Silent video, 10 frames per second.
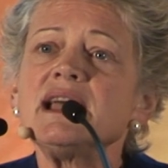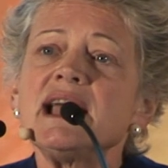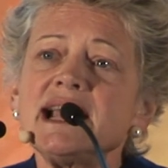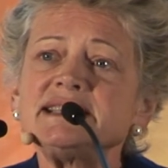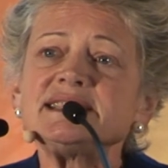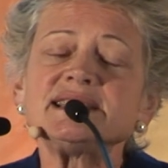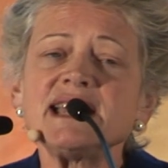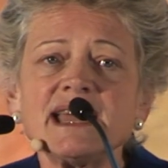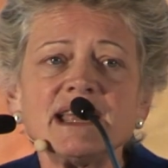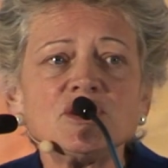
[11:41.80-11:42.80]

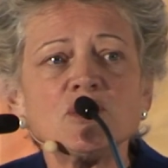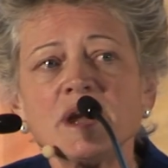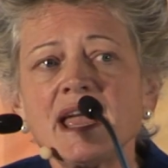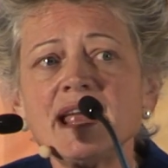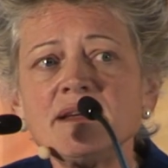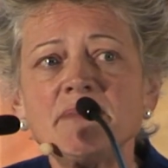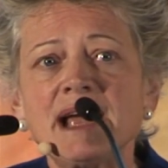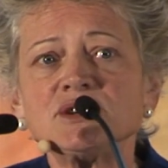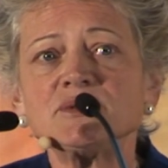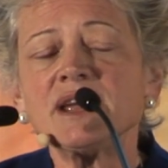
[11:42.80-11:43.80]
Instead, create a
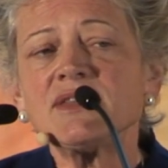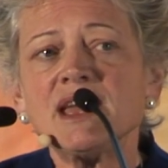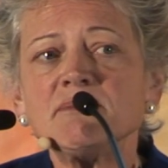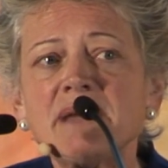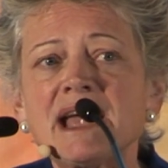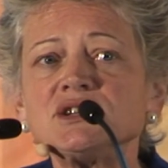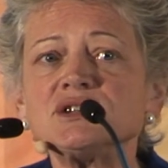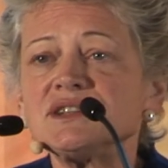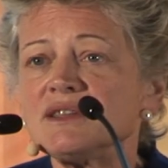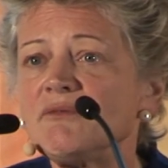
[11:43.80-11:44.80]
metric that
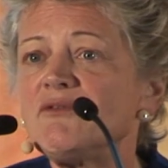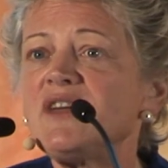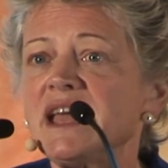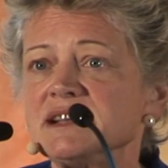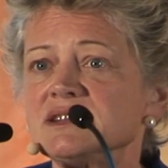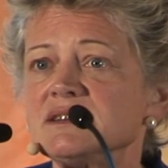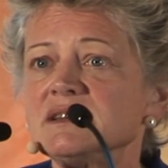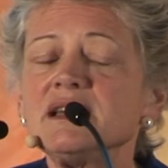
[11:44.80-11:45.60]
measures the fit